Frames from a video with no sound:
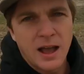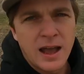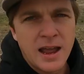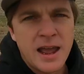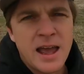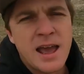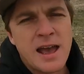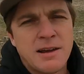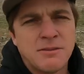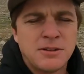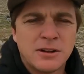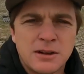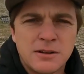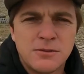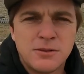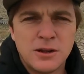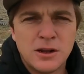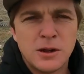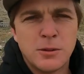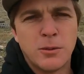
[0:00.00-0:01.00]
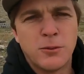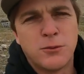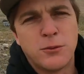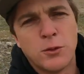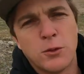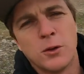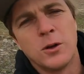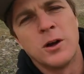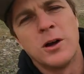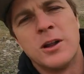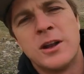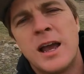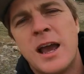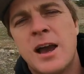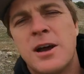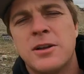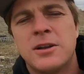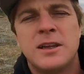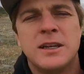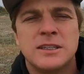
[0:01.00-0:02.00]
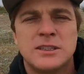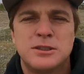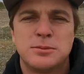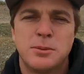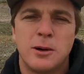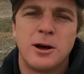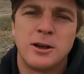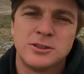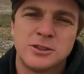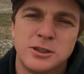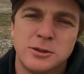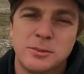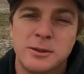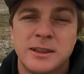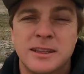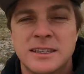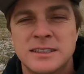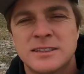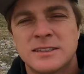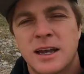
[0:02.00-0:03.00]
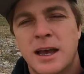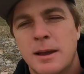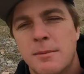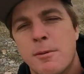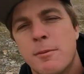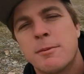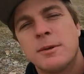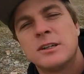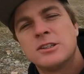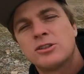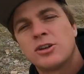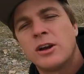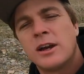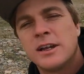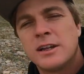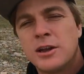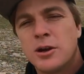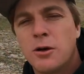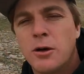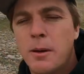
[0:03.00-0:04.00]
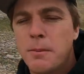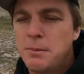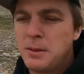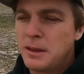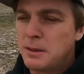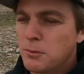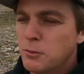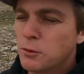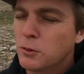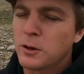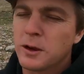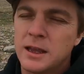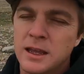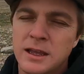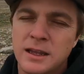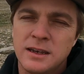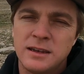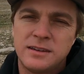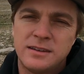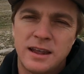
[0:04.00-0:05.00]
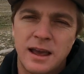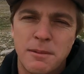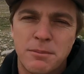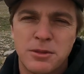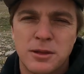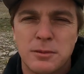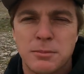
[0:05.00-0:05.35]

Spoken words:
I have done a video before on how to get sponsored, but this time I'm gonna try and go a bit more in depth.